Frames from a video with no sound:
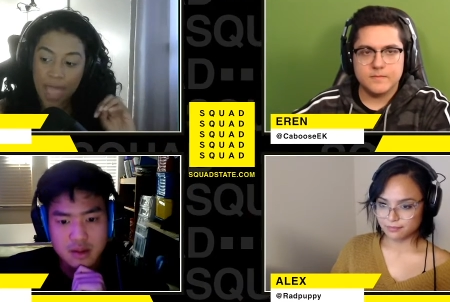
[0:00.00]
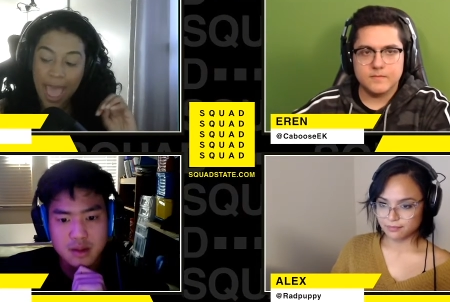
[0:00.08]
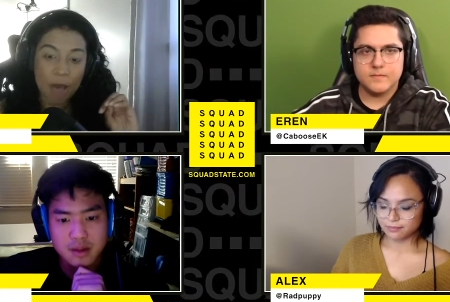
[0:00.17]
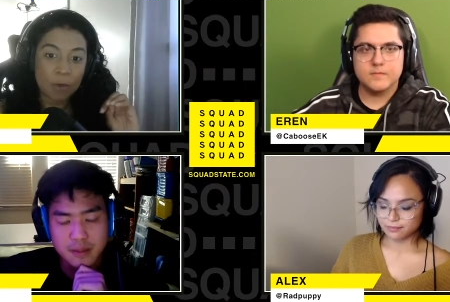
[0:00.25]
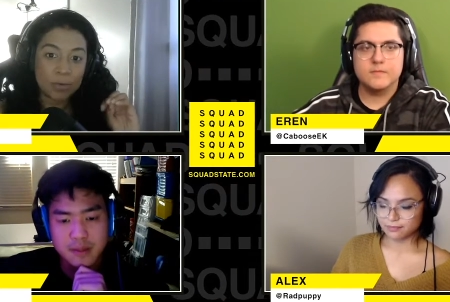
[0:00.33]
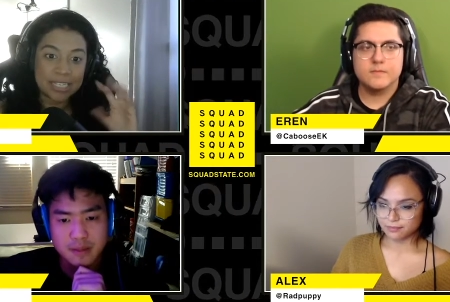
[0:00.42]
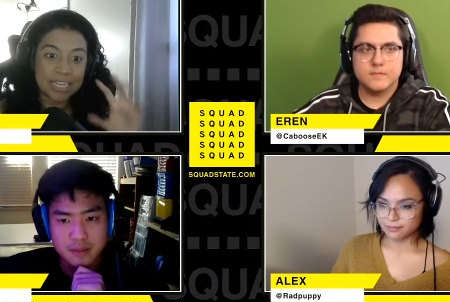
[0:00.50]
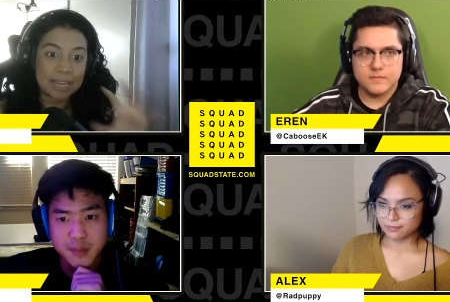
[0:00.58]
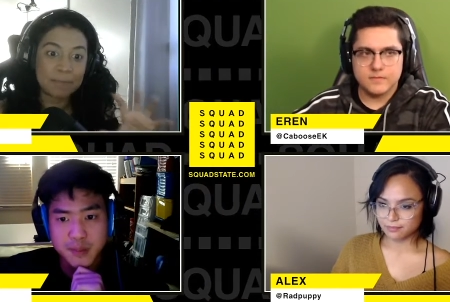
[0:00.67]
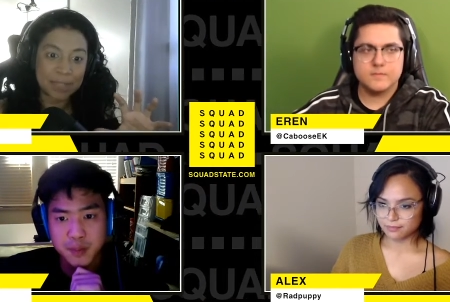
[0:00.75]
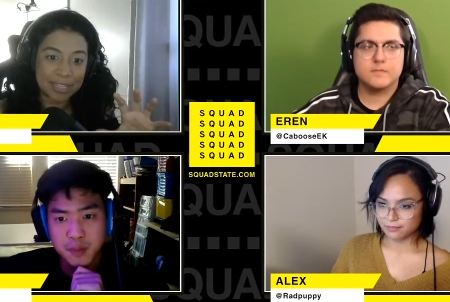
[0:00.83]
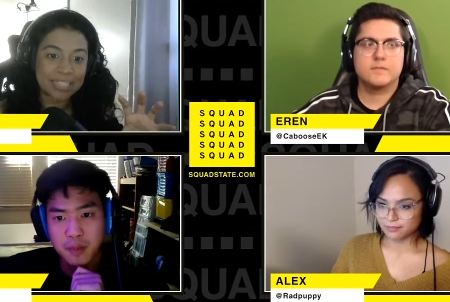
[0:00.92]
Speaker 1: how
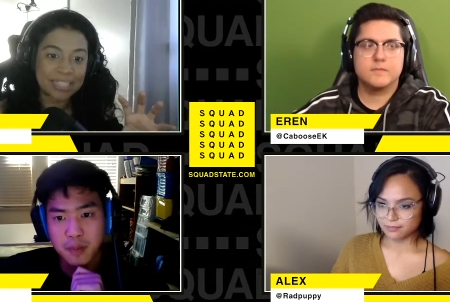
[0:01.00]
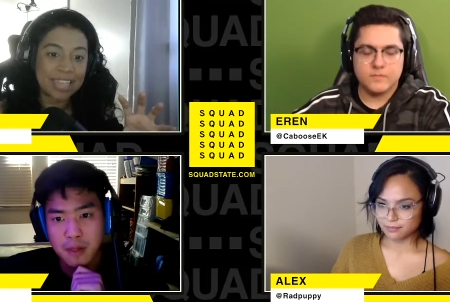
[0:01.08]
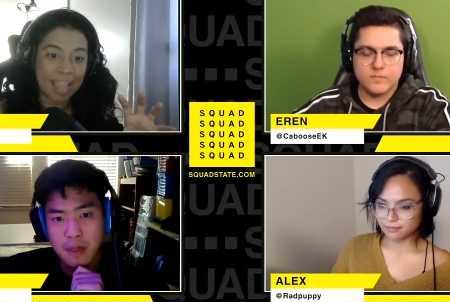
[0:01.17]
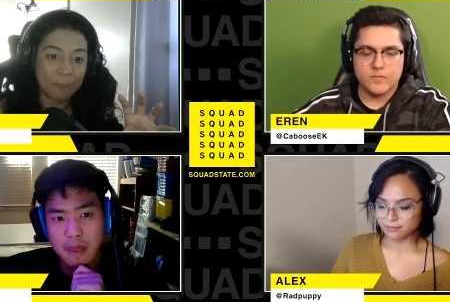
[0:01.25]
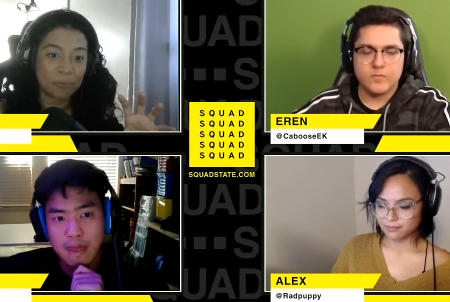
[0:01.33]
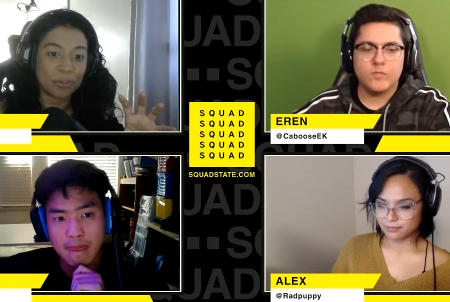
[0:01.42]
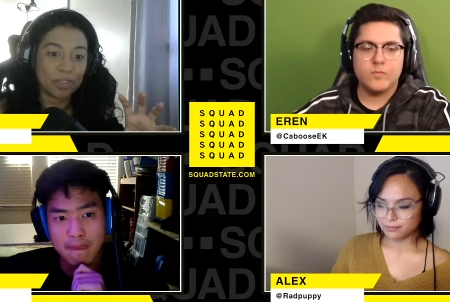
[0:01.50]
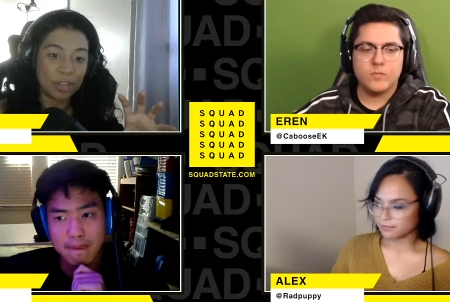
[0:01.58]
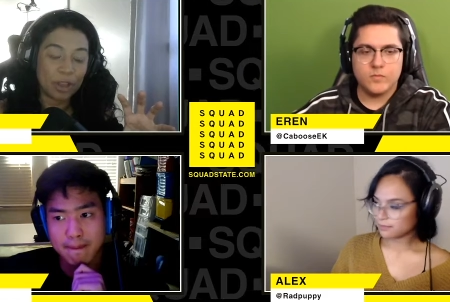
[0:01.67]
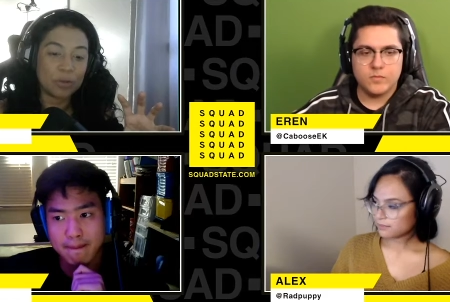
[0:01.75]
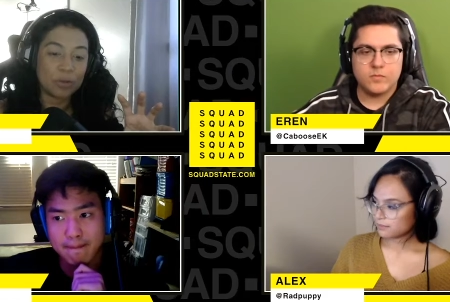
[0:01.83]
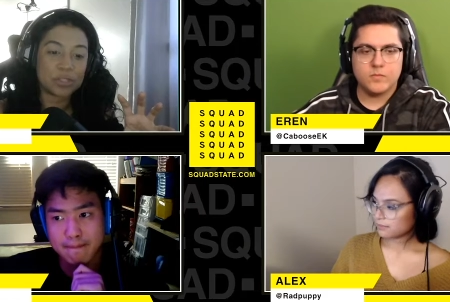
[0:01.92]
deep this game really
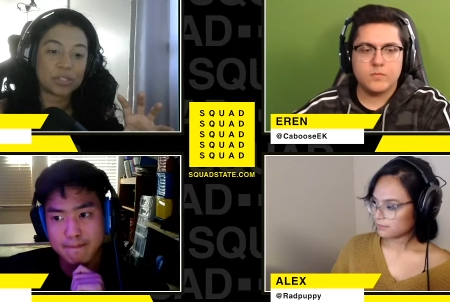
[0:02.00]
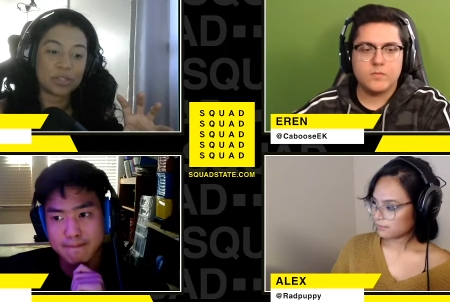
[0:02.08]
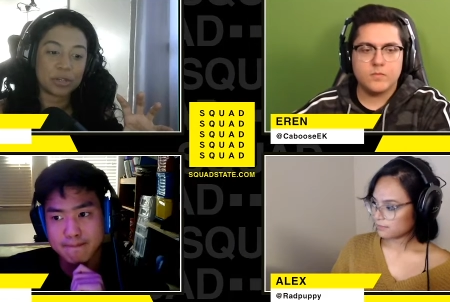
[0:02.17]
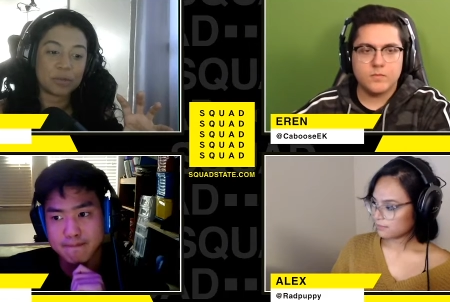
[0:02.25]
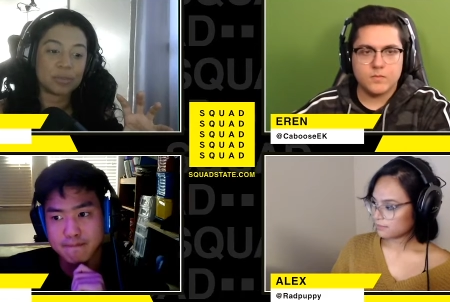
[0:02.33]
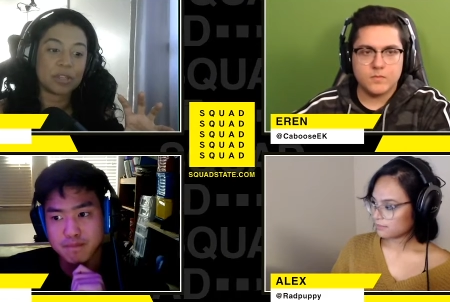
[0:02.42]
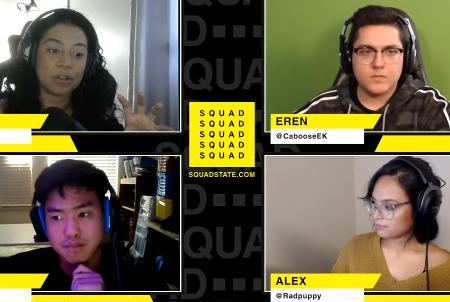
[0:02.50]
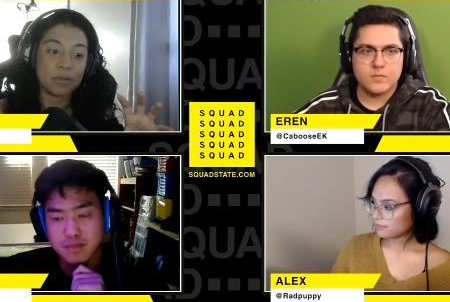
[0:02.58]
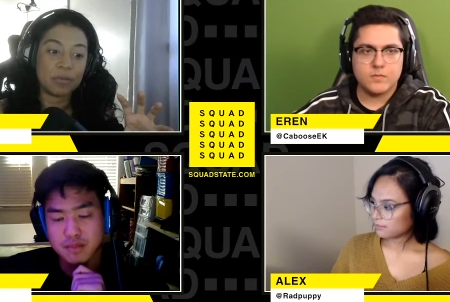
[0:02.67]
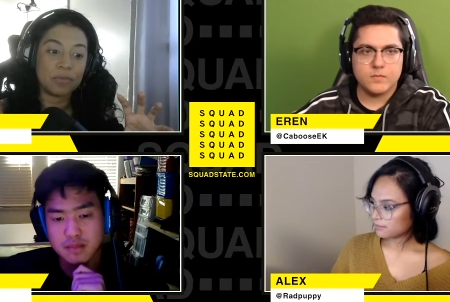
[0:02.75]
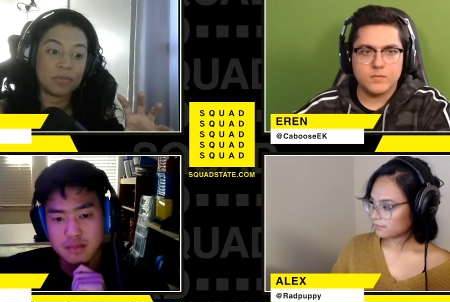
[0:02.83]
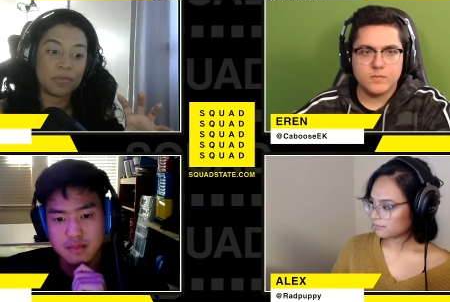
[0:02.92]
goes in terms
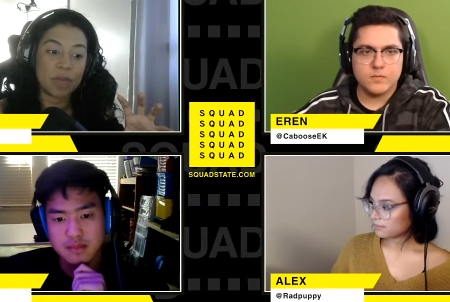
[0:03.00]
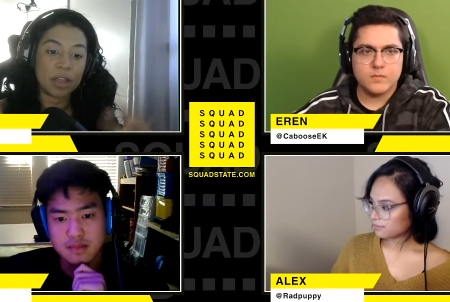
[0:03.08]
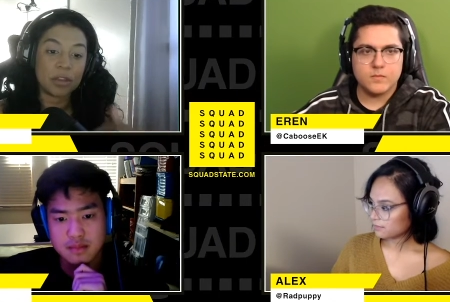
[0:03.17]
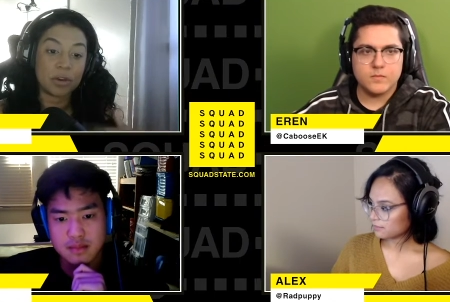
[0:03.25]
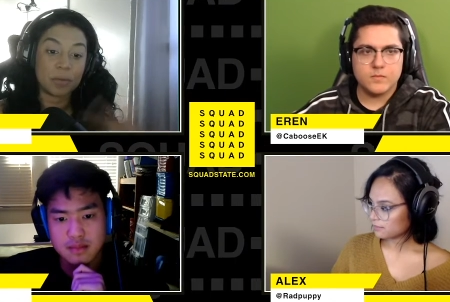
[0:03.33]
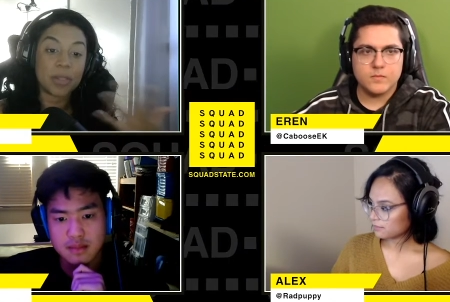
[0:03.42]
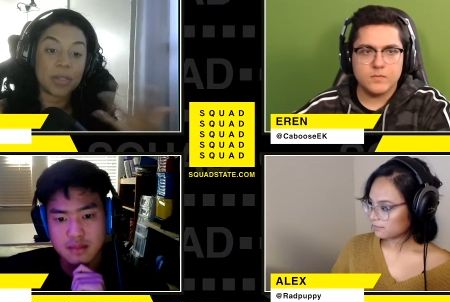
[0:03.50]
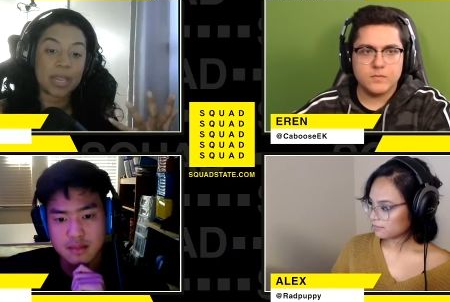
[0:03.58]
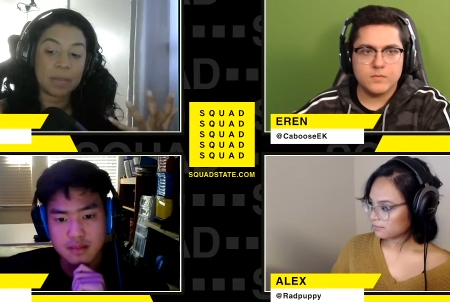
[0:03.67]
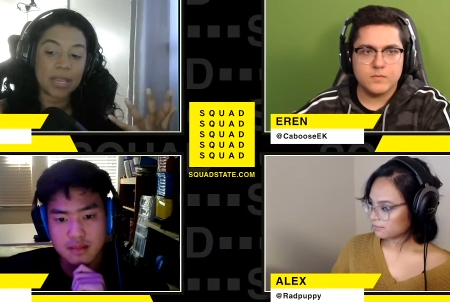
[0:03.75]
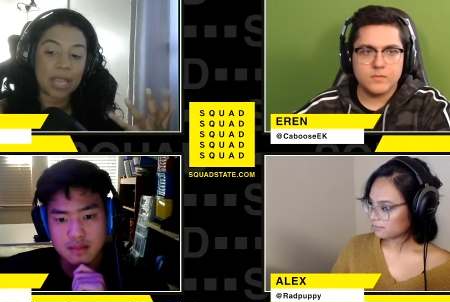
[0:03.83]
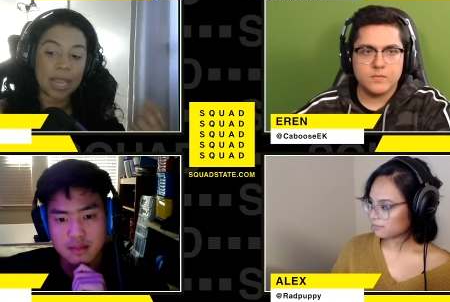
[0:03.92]
of your
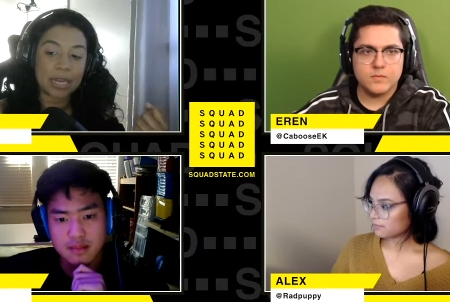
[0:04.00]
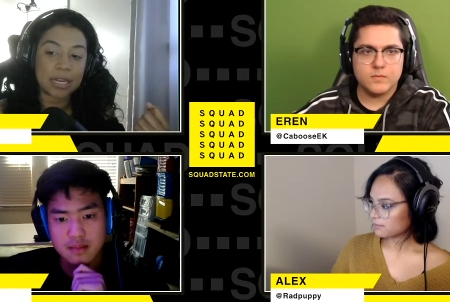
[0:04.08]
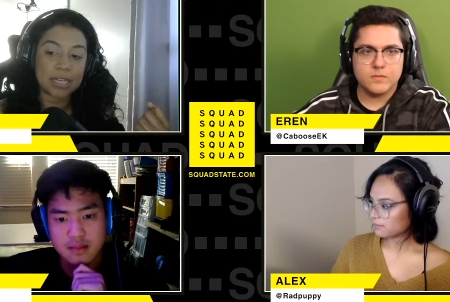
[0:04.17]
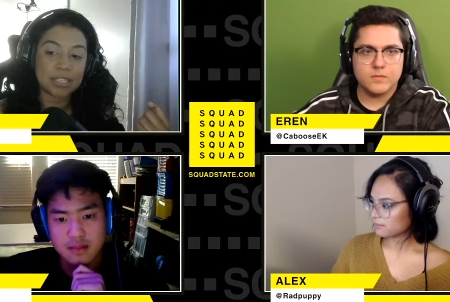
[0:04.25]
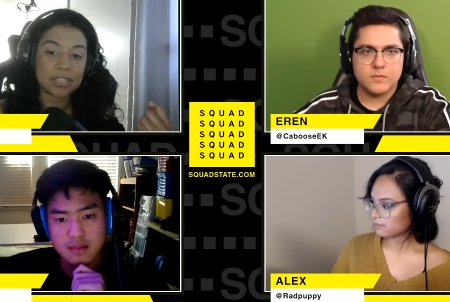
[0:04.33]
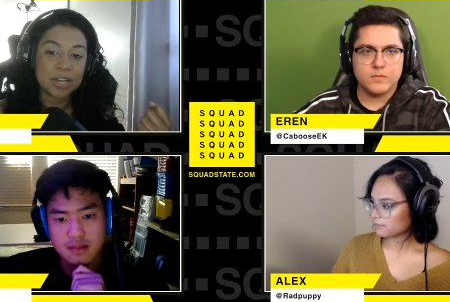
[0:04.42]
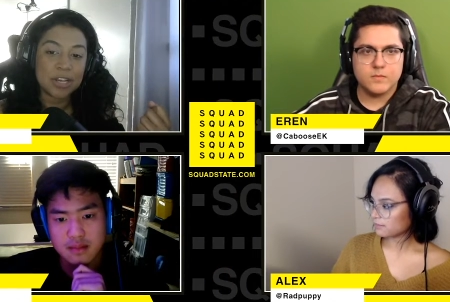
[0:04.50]
playing mechanics.